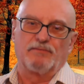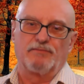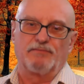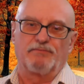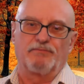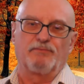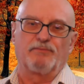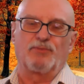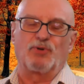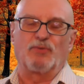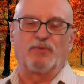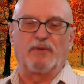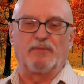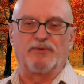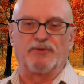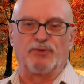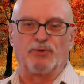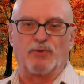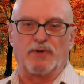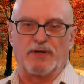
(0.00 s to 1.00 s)
Probably
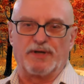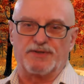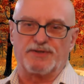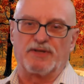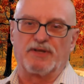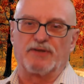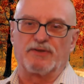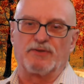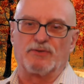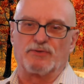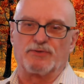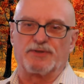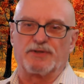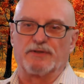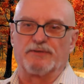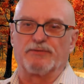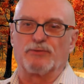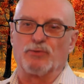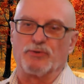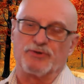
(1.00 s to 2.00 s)
you are asking yourself
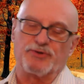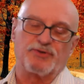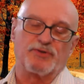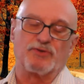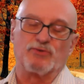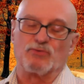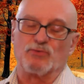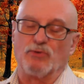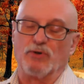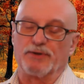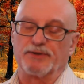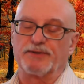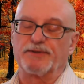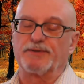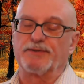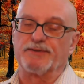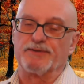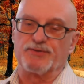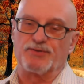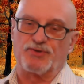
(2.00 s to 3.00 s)
questions, what
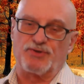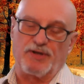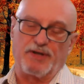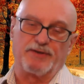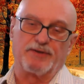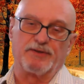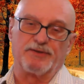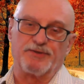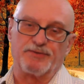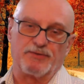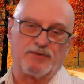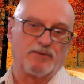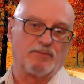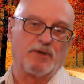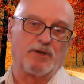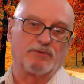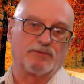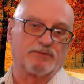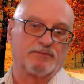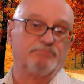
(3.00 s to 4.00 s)
this channel is all
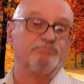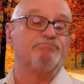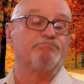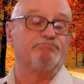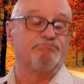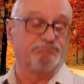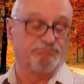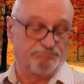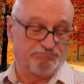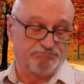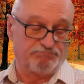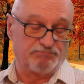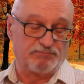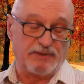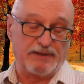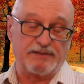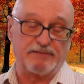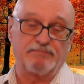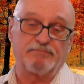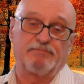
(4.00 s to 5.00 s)
about.
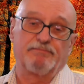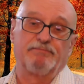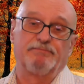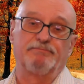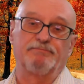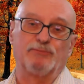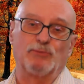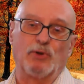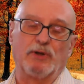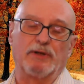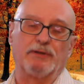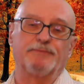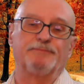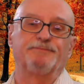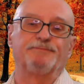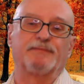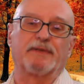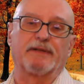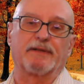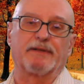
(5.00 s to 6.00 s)
And, well,
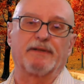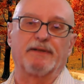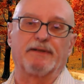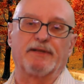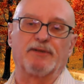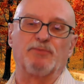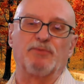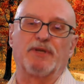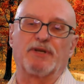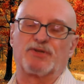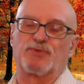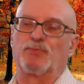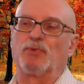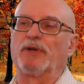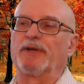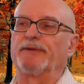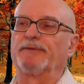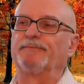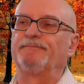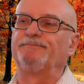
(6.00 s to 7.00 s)
let me
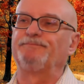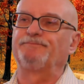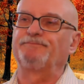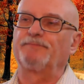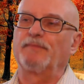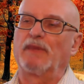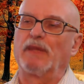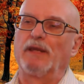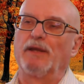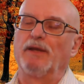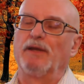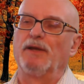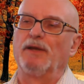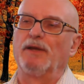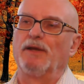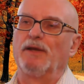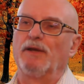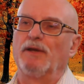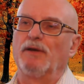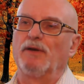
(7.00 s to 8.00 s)
explain.
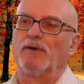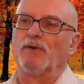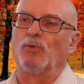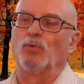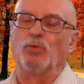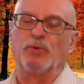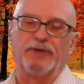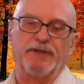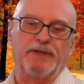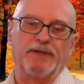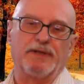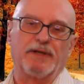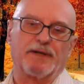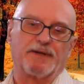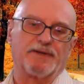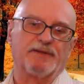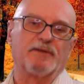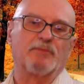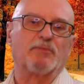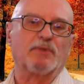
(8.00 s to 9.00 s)
We are
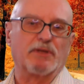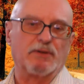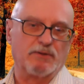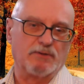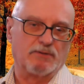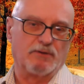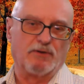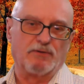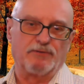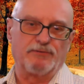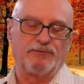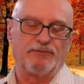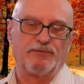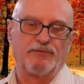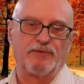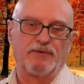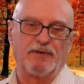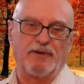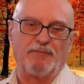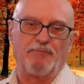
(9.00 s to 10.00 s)
in the middle of
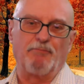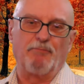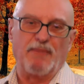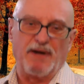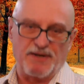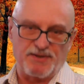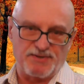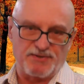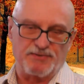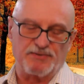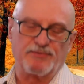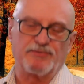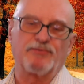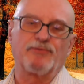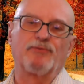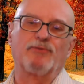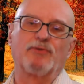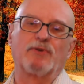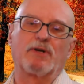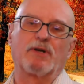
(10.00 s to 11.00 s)
a massive
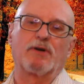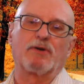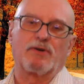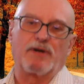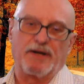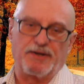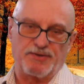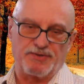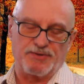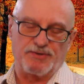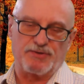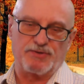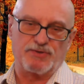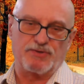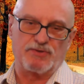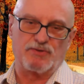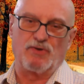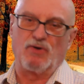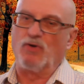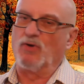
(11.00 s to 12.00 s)
crisis
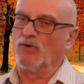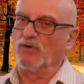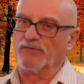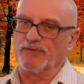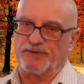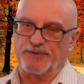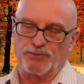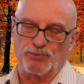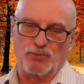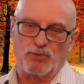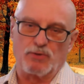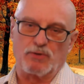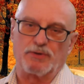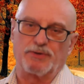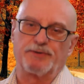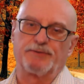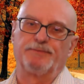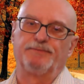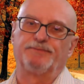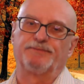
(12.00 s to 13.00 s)
all over the world,
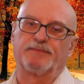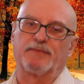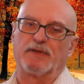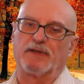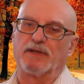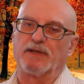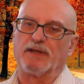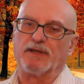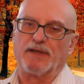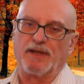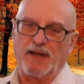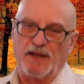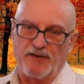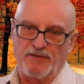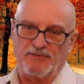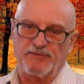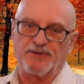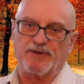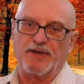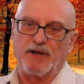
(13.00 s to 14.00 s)
in
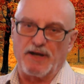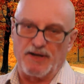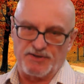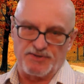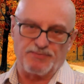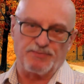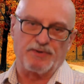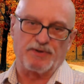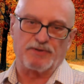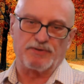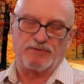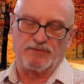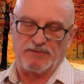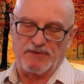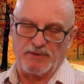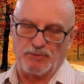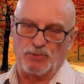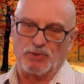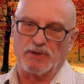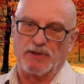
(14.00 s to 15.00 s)
every aspect of
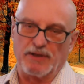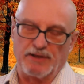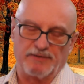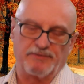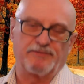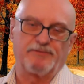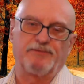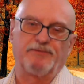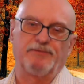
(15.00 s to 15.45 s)
our life.